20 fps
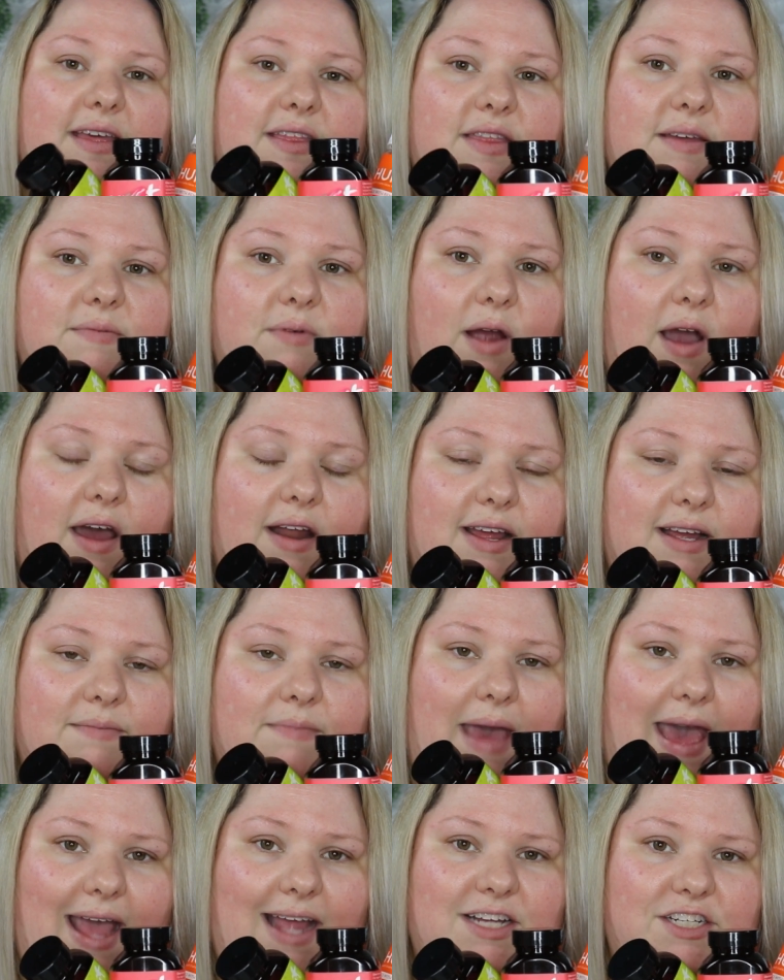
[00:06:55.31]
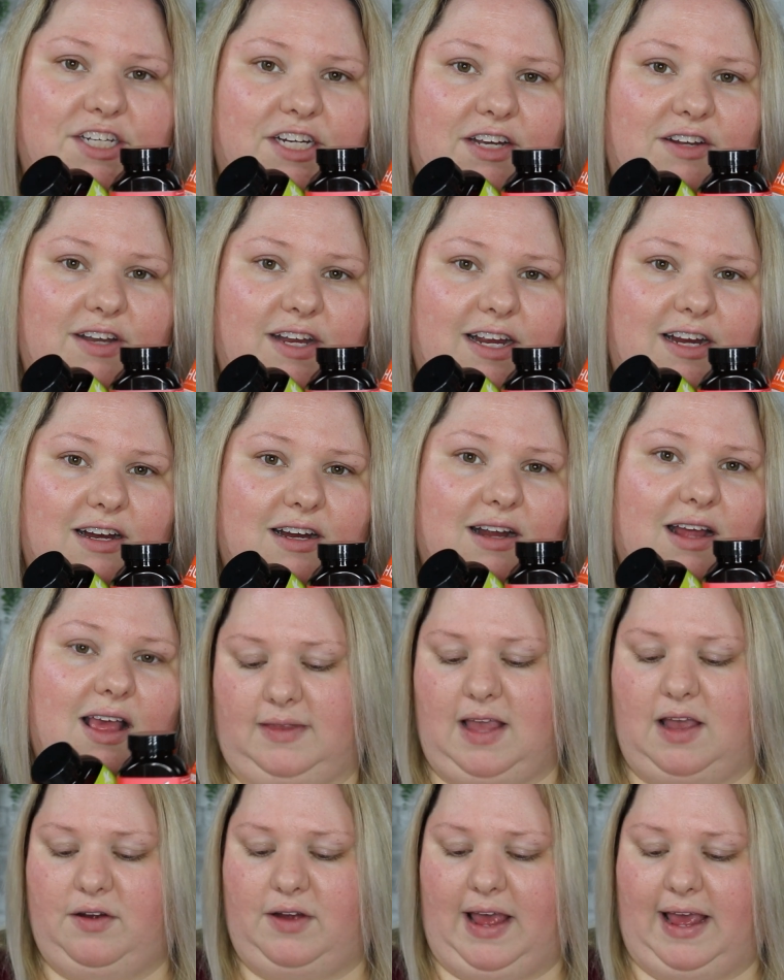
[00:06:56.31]
The product packaging on here,
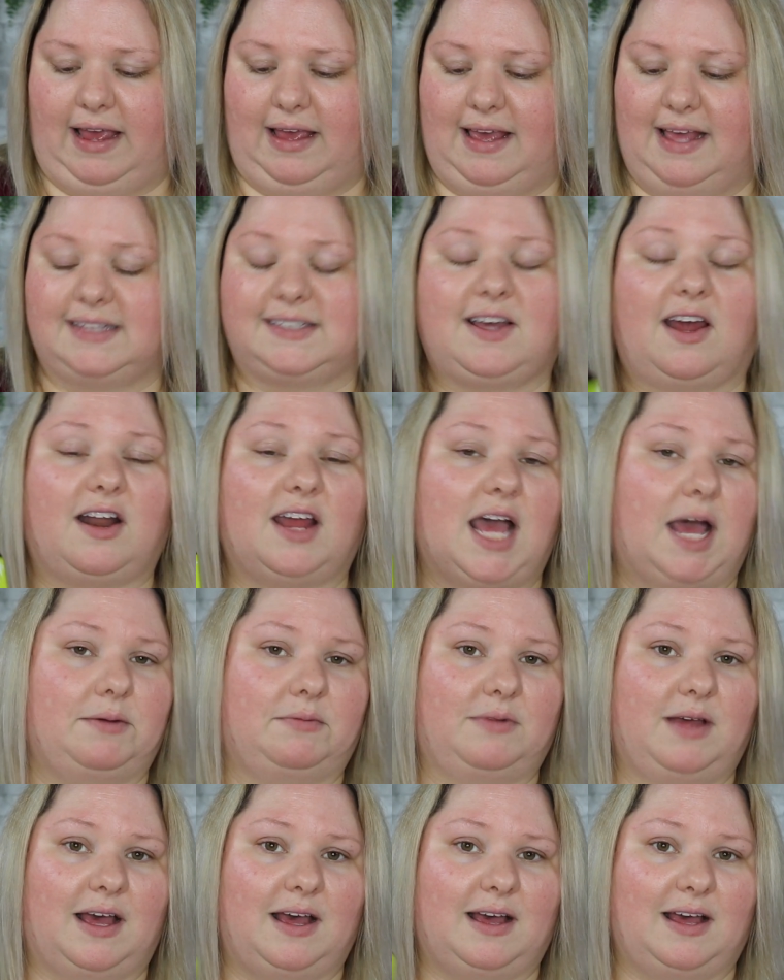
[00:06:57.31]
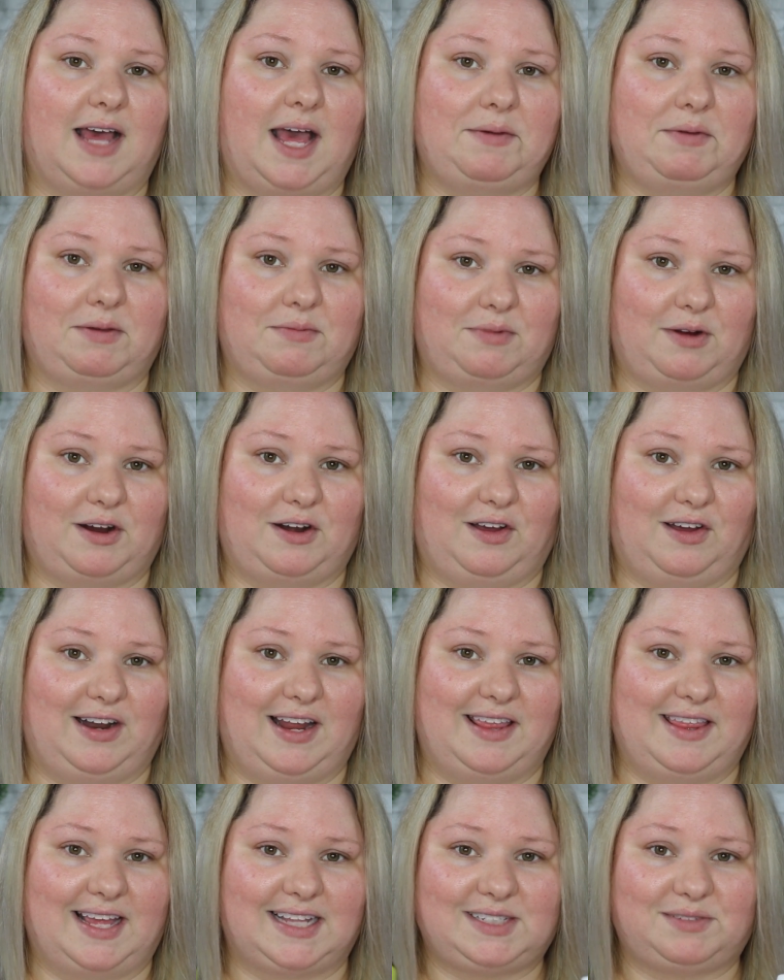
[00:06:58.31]
okay, it's got a hummingbird on
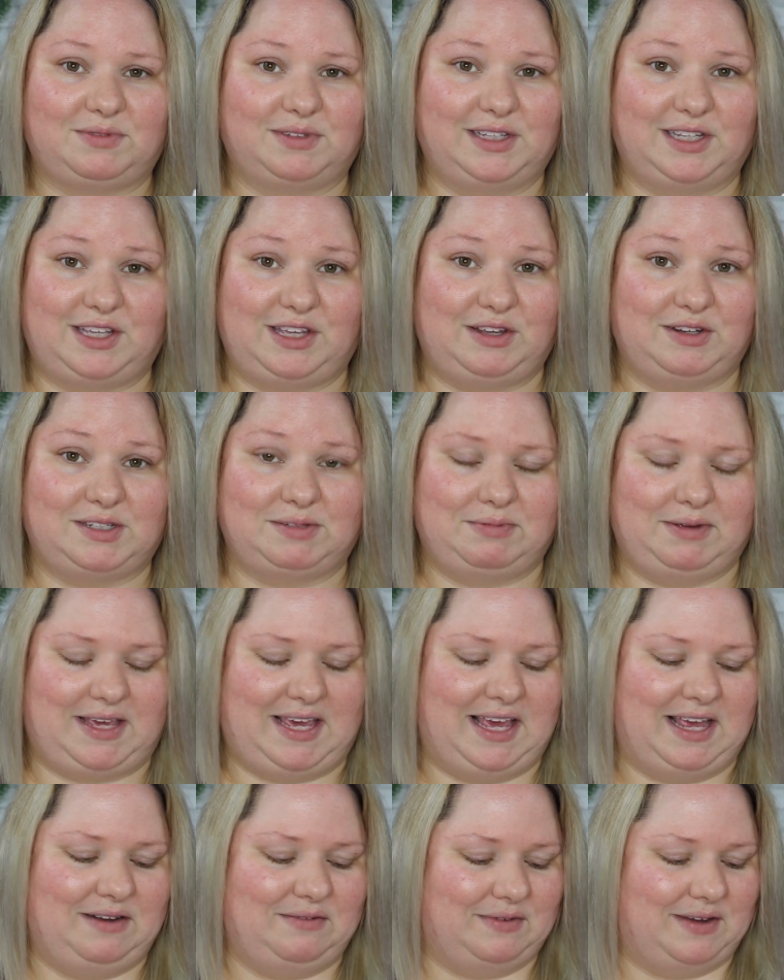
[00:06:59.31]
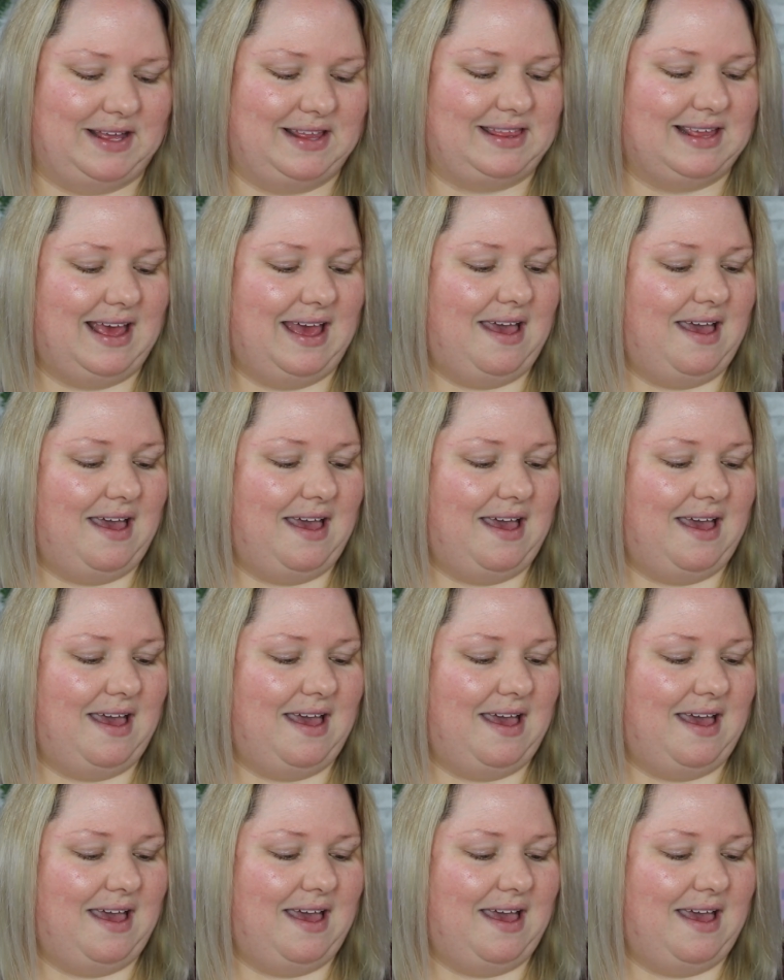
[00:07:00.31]
it. That's really cute to begin with.